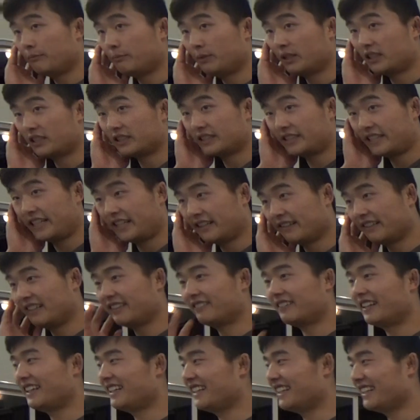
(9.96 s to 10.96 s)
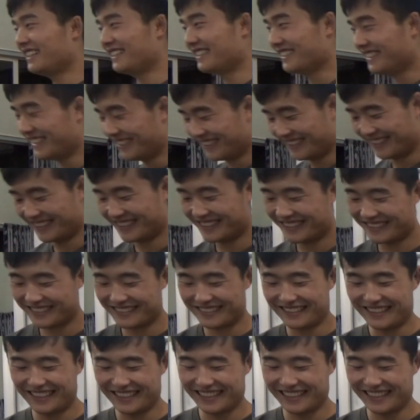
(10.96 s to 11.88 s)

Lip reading: big scary radiation. All